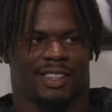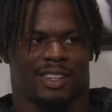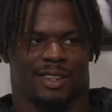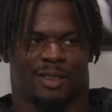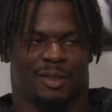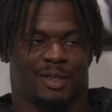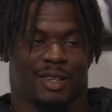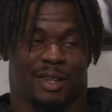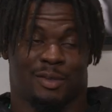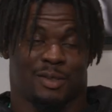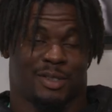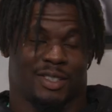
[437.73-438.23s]

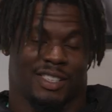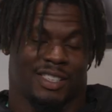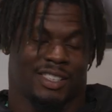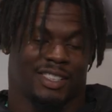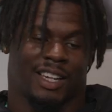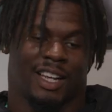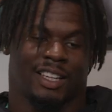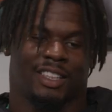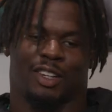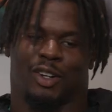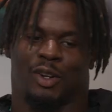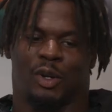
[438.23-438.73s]
It was just
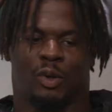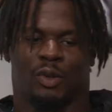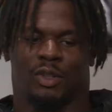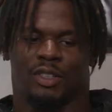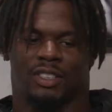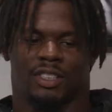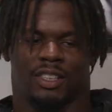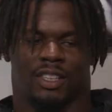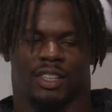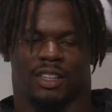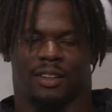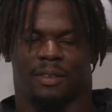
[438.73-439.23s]
like the
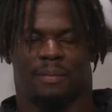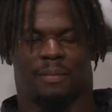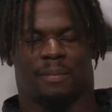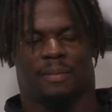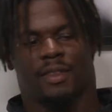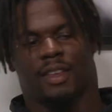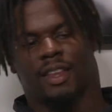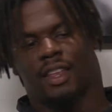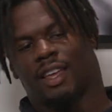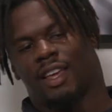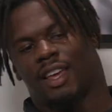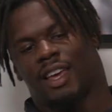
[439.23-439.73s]
coolest thing.
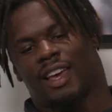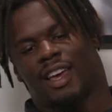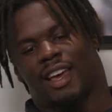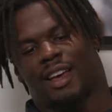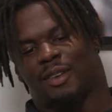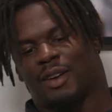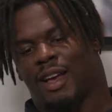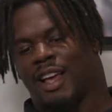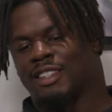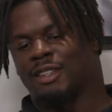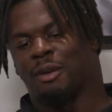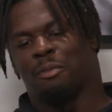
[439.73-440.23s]

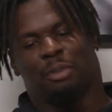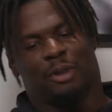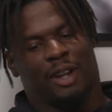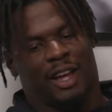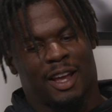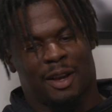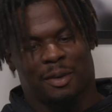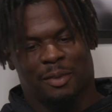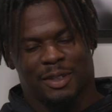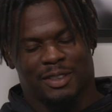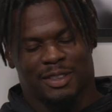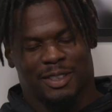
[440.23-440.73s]
As I'm
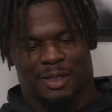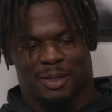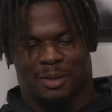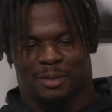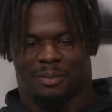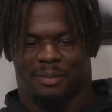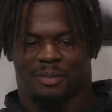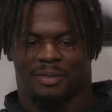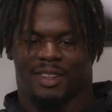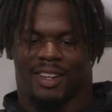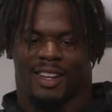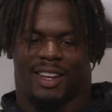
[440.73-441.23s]
playing with
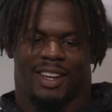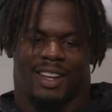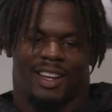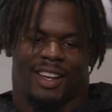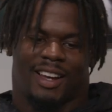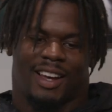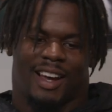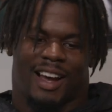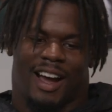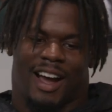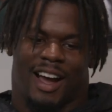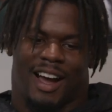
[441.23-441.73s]
them,
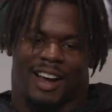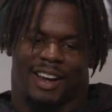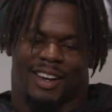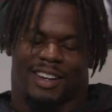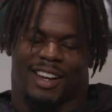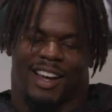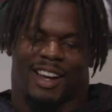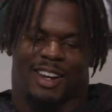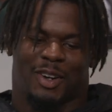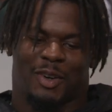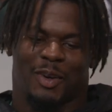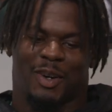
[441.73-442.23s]

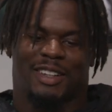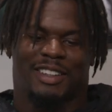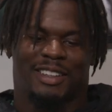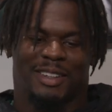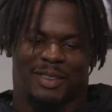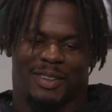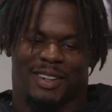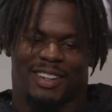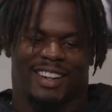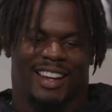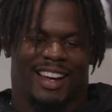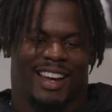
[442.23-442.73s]
I quickly
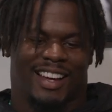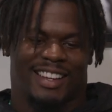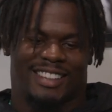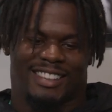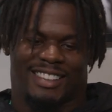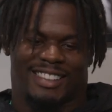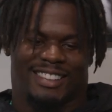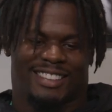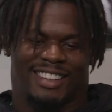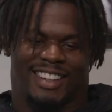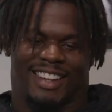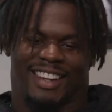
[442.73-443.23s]
realized
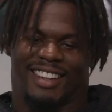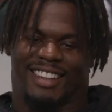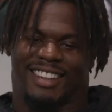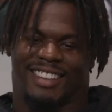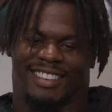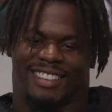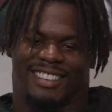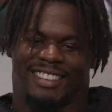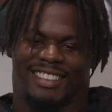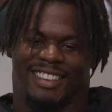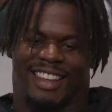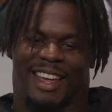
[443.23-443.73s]
it's like
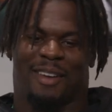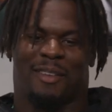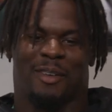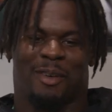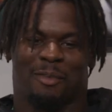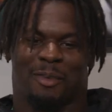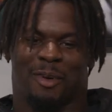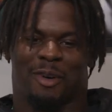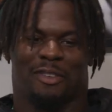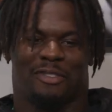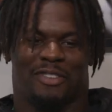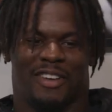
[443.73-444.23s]
they were
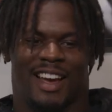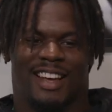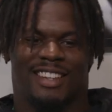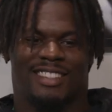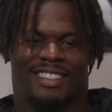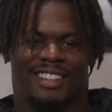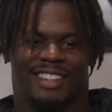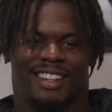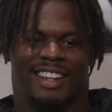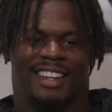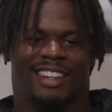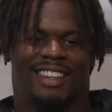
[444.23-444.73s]
more
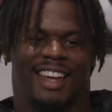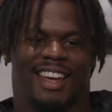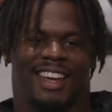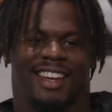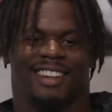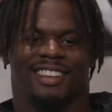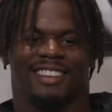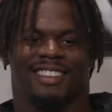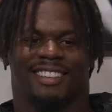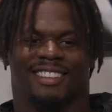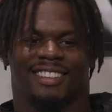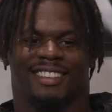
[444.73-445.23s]
fascinated
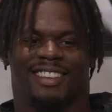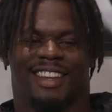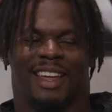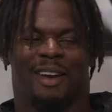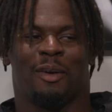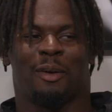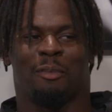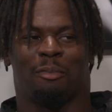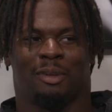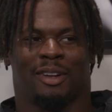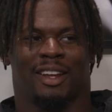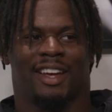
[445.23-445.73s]
that they
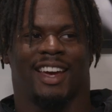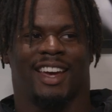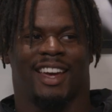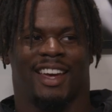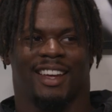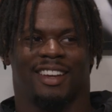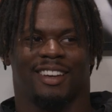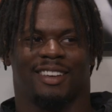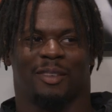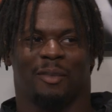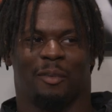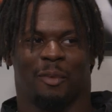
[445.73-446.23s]
were
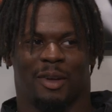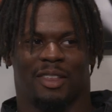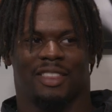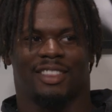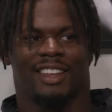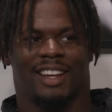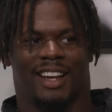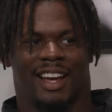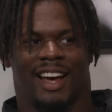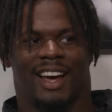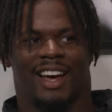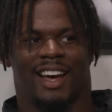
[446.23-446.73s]
playing with
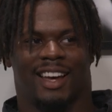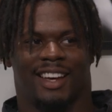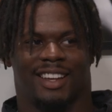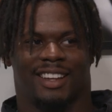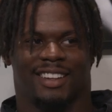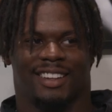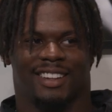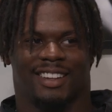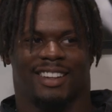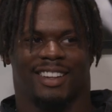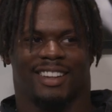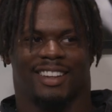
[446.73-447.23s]
the
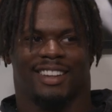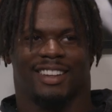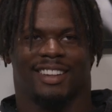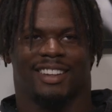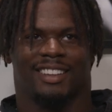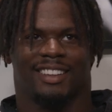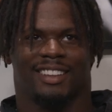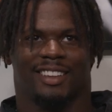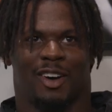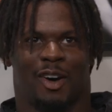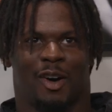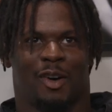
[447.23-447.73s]
guy
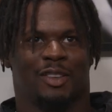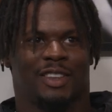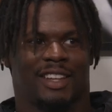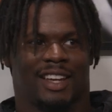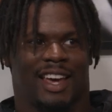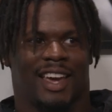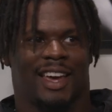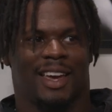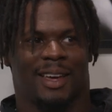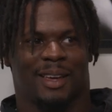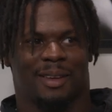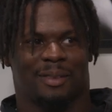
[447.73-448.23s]
on the
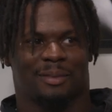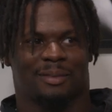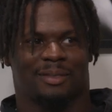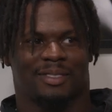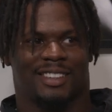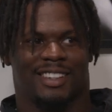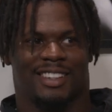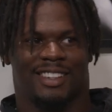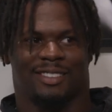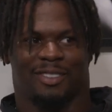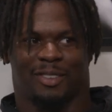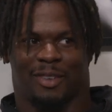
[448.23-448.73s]
game
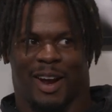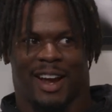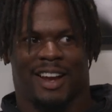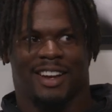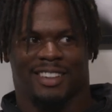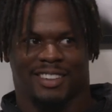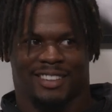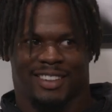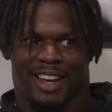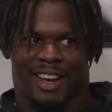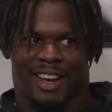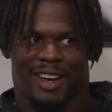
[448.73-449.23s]

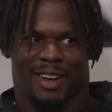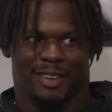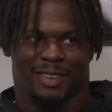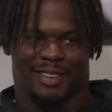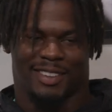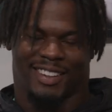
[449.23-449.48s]
right now.